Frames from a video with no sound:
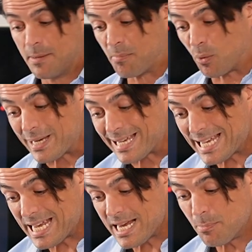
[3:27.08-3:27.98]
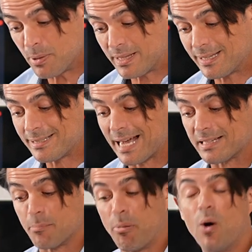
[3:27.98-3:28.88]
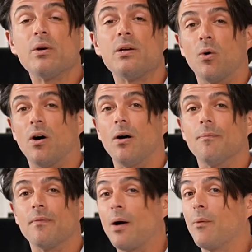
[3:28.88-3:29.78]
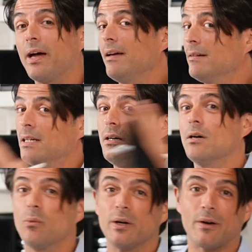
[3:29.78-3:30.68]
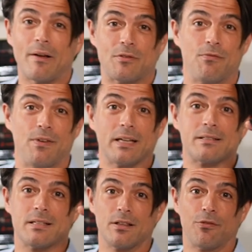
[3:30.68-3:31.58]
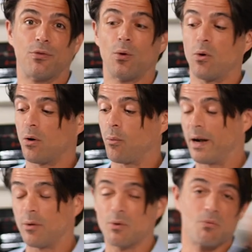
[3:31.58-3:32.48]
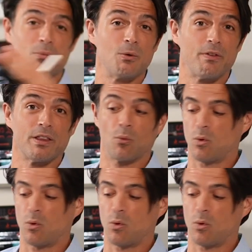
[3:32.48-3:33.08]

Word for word: but we keep this as a pony wall. That way, we don't have to fix the floor where we're removing the